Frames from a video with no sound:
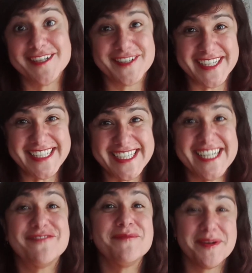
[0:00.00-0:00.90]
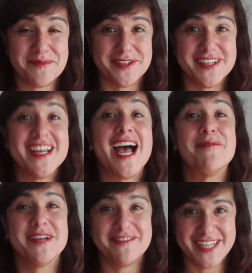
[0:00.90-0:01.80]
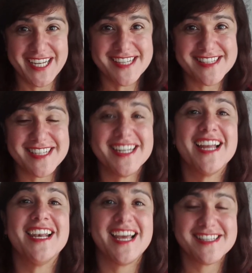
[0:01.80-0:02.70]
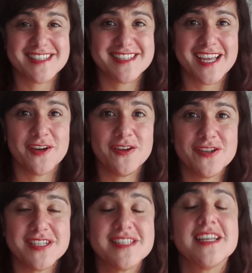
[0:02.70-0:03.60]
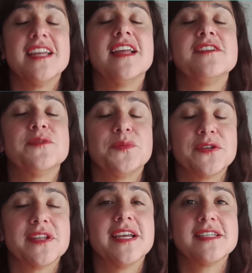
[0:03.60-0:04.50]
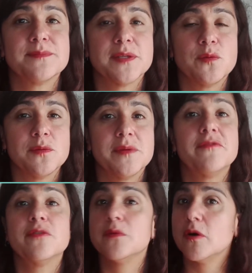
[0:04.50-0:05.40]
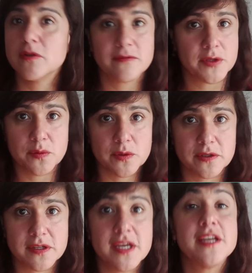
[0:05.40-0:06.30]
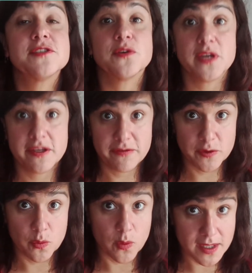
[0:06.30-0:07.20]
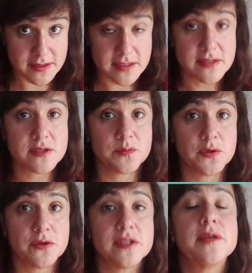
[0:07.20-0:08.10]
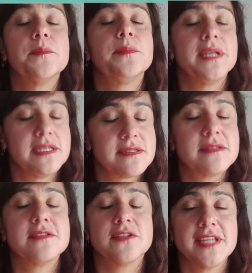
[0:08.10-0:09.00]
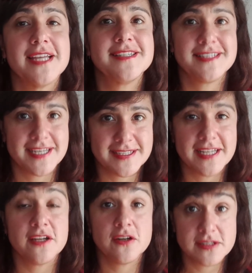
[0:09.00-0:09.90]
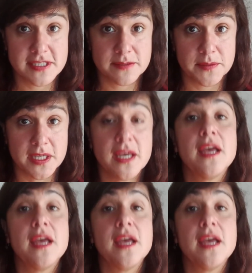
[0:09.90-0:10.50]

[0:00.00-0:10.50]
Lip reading: Okay? Remember, I'm Gabriela Encina, licensed psychologist, and I support expat women from all over the world. So if you want support, please don't hesitate and contact me.